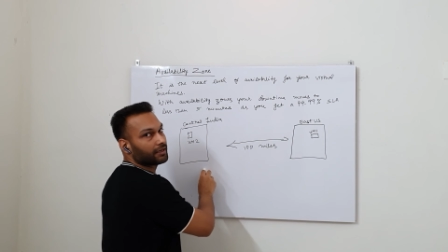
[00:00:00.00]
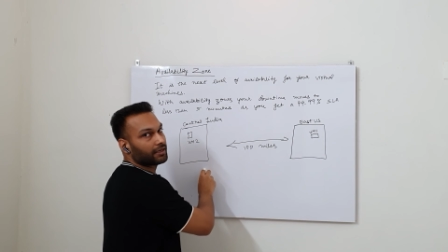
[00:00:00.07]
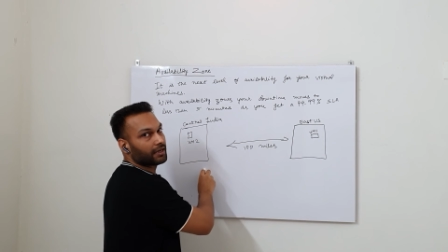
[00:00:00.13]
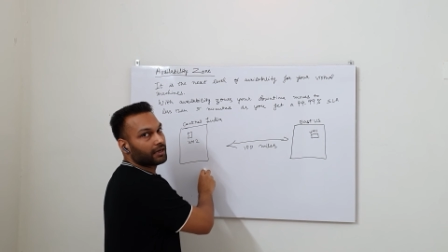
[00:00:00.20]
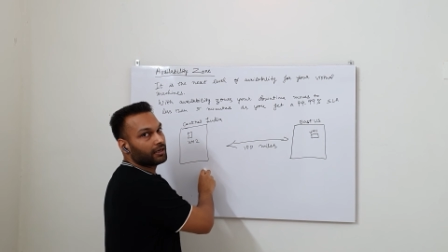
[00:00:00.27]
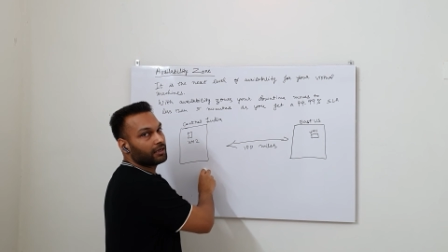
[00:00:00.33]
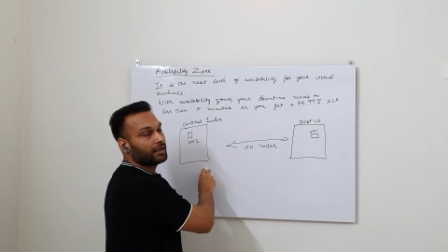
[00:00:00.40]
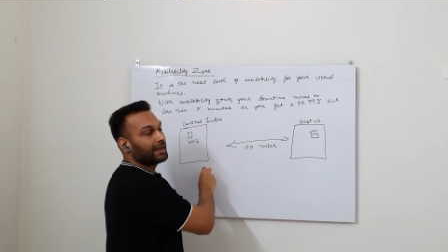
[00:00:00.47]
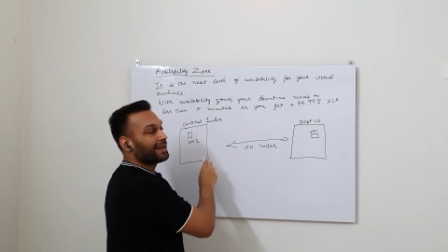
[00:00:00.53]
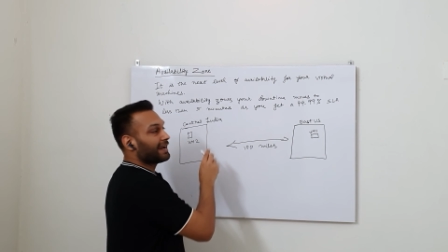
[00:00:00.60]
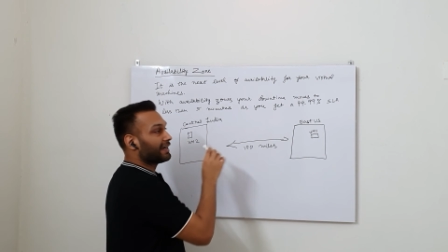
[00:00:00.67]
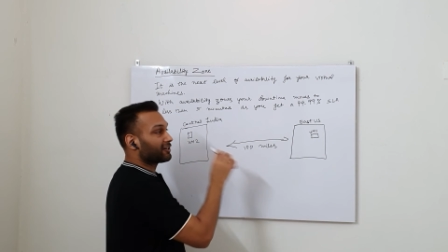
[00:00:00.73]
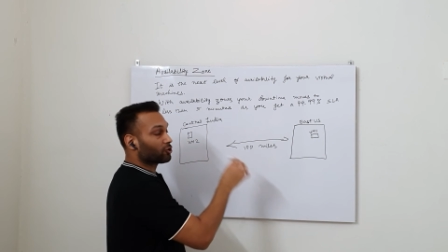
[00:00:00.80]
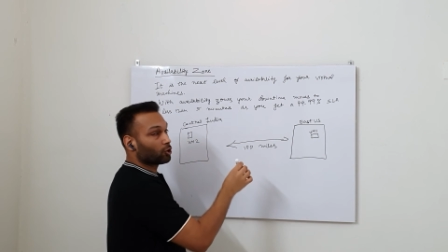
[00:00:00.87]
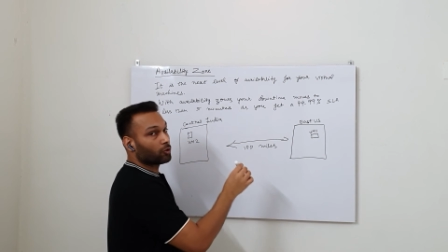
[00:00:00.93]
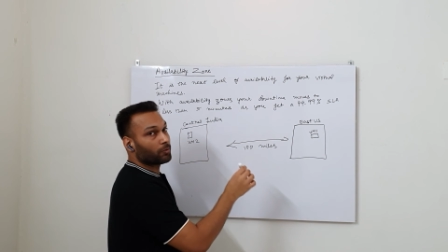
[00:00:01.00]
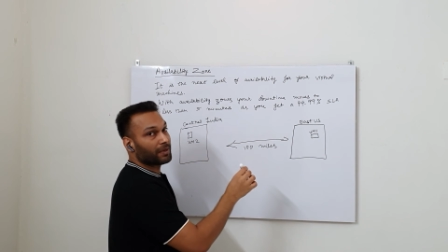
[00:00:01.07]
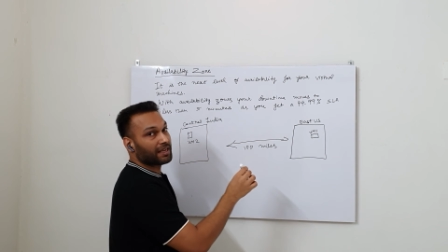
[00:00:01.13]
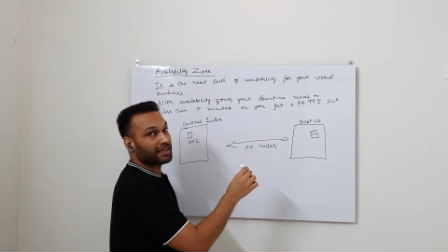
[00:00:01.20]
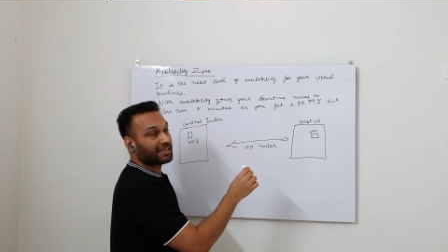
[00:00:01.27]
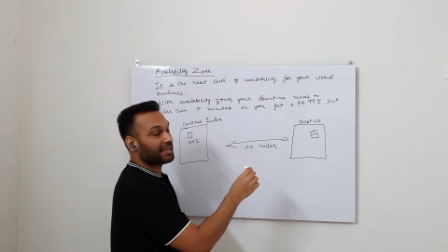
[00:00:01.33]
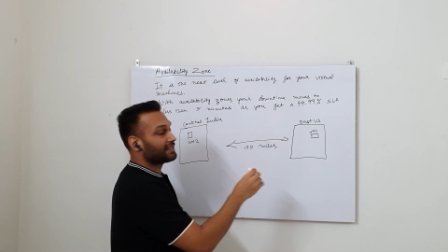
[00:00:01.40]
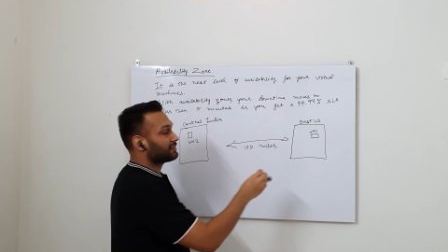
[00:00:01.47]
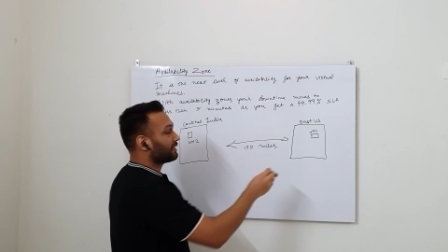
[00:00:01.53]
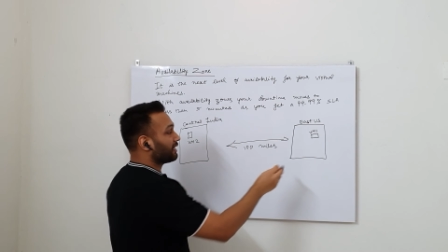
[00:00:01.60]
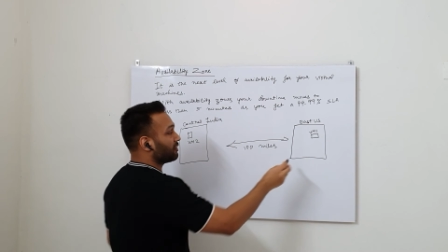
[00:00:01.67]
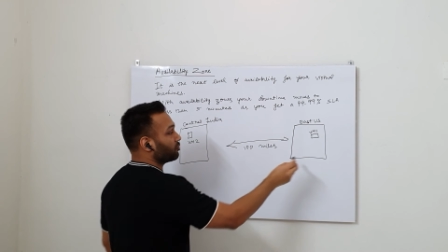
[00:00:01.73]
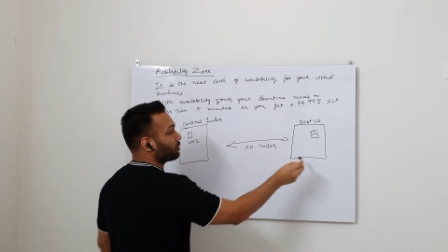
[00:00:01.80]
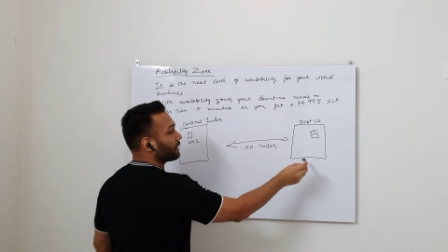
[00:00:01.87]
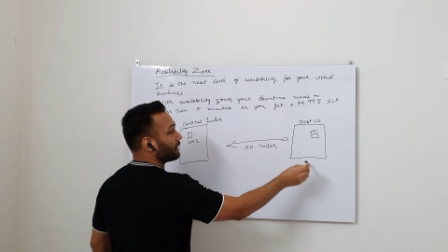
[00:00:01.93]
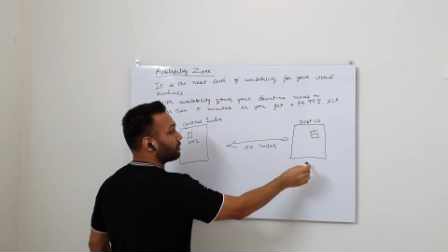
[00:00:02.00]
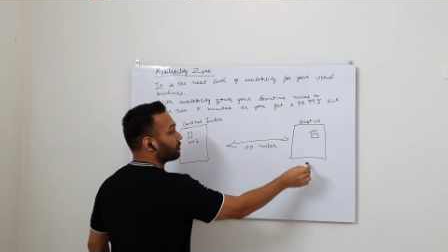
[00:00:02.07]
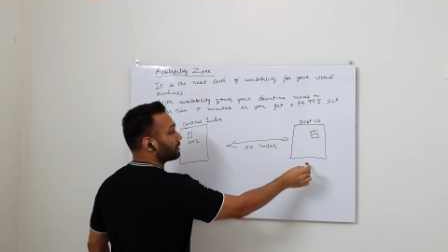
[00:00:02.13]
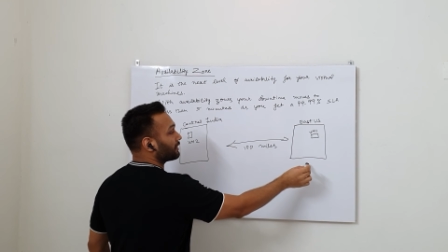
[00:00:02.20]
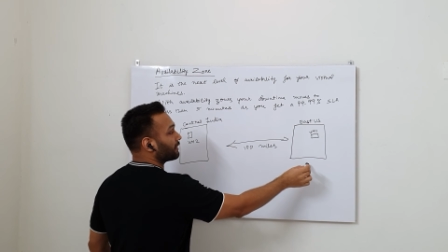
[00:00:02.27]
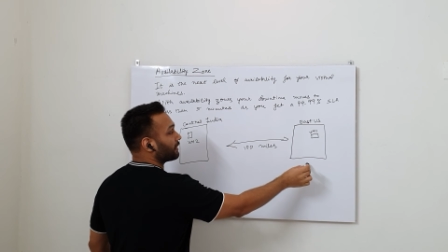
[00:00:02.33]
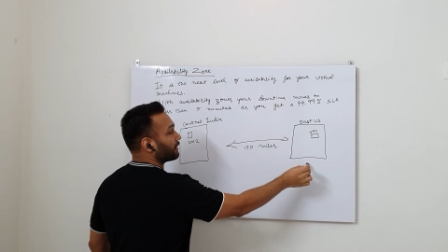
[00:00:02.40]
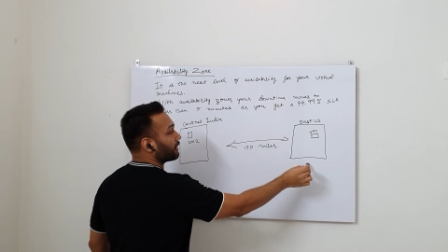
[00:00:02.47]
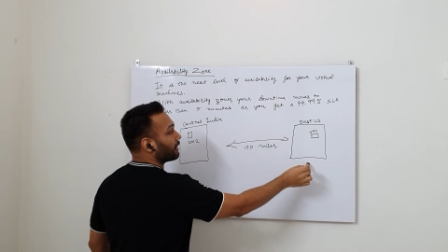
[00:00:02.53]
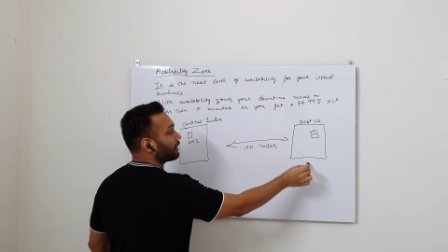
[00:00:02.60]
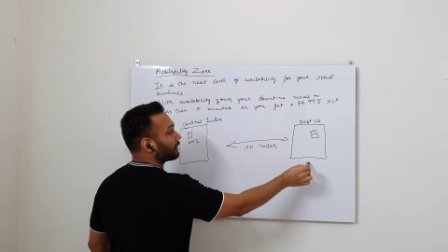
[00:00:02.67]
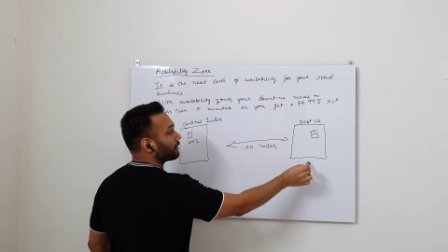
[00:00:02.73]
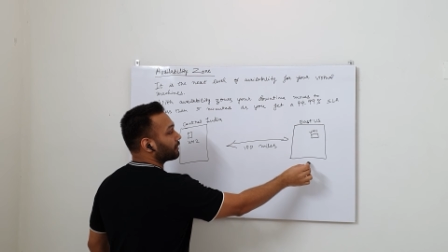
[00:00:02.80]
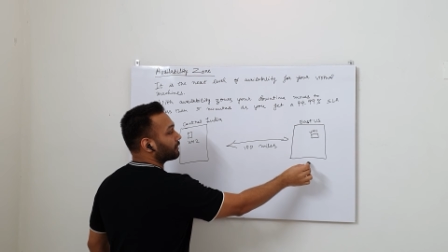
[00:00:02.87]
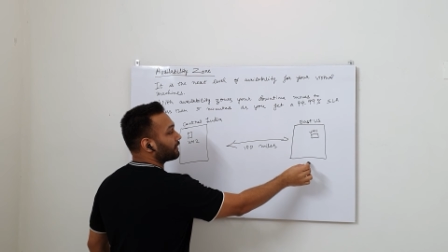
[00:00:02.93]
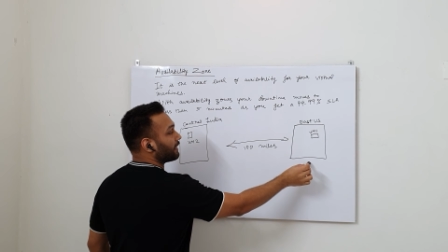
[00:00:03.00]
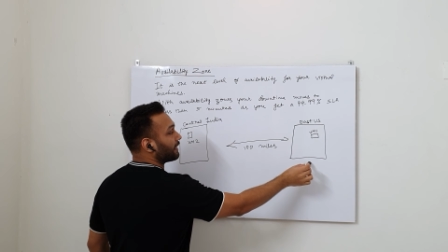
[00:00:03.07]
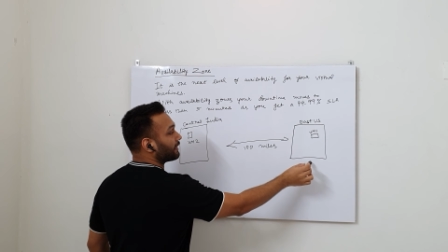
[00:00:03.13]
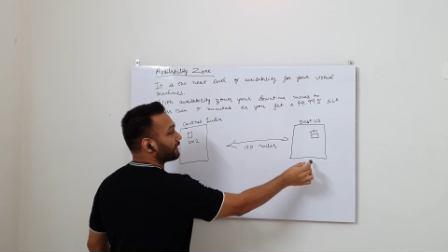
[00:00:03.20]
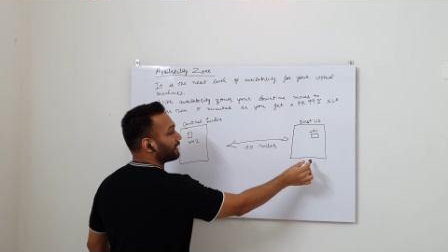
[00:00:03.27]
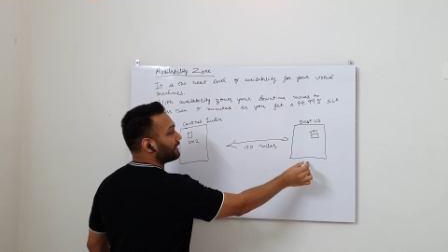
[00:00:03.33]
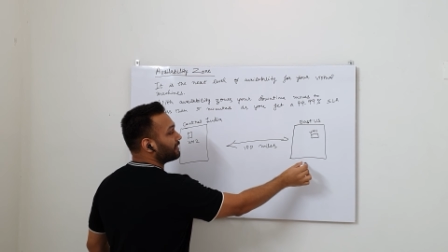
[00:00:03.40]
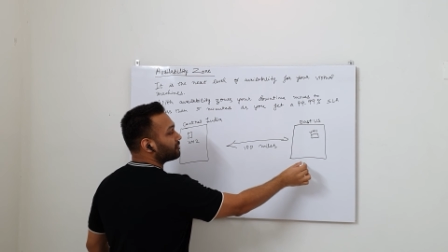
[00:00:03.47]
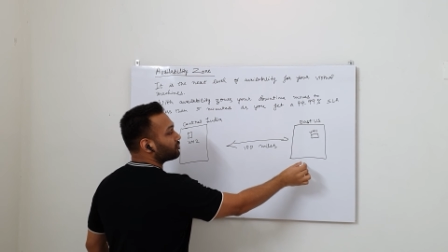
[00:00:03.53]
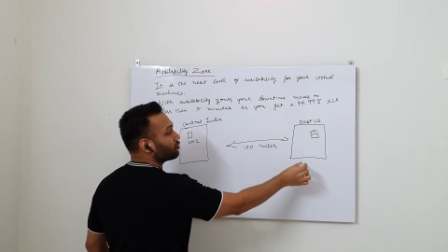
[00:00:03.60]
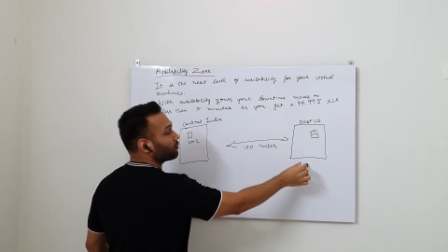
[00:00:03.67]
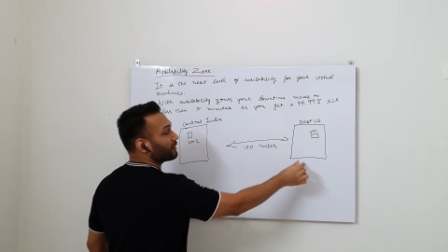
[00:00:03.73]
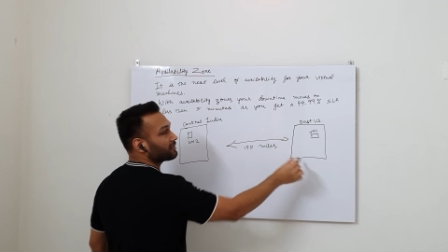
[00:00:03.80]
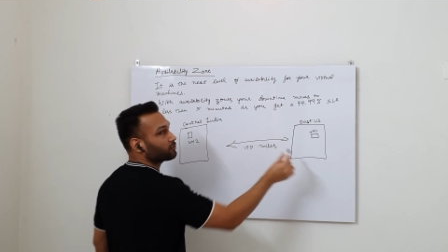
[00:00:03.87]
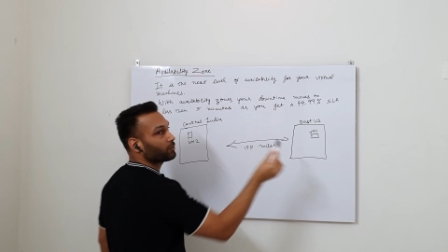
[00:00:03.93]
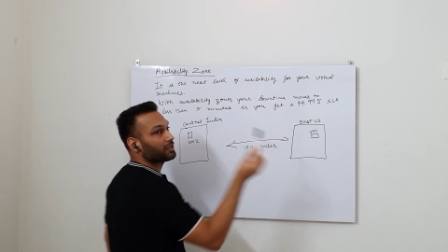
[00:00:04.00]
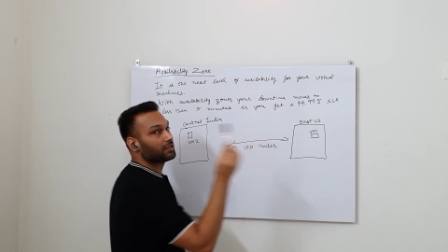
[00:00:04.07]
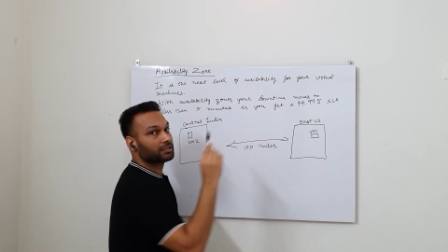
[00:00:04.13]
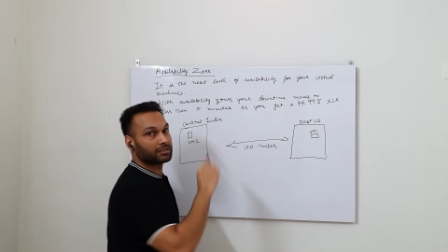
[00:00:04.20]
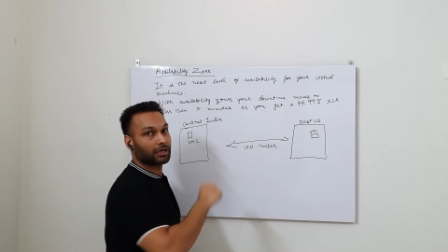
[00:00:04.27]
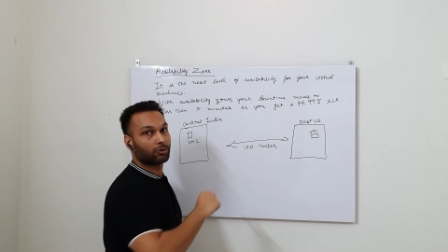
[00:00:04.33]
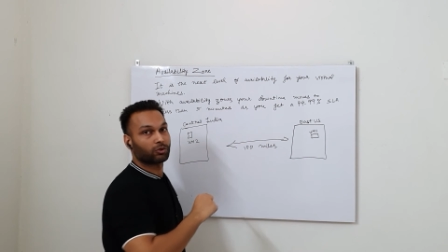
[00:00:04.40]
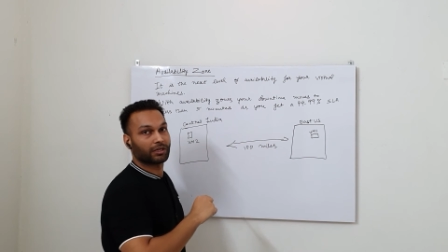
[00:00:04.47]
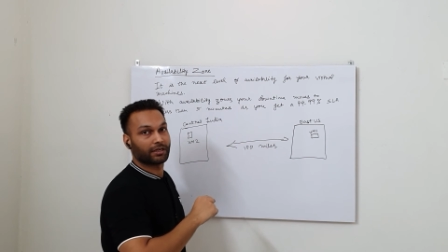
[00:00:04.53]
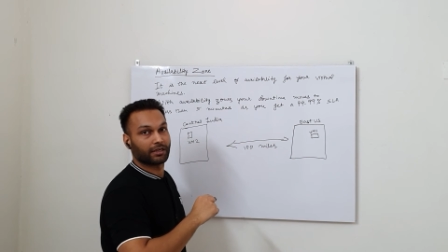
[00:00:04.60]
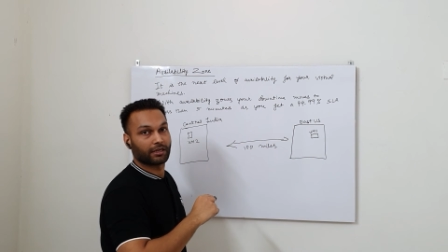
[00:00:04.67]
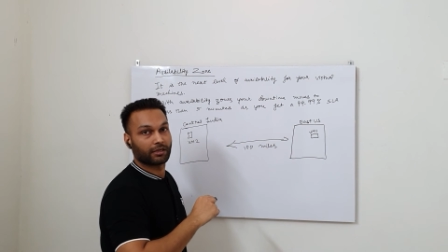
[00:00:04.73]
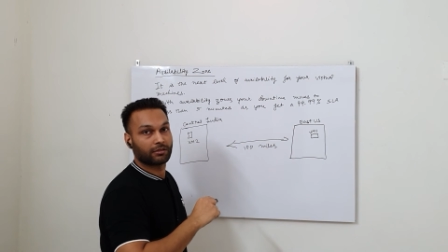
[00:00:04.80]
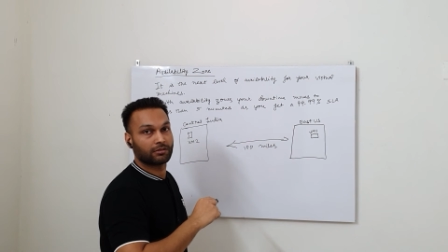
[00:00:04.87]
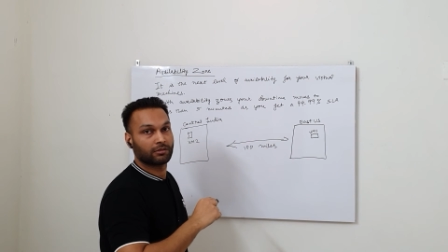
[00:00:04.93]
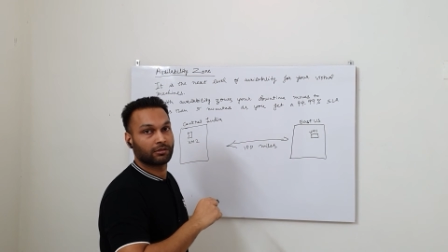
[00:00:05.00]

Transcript: India, it could be a case that you cannot connect East US with South India.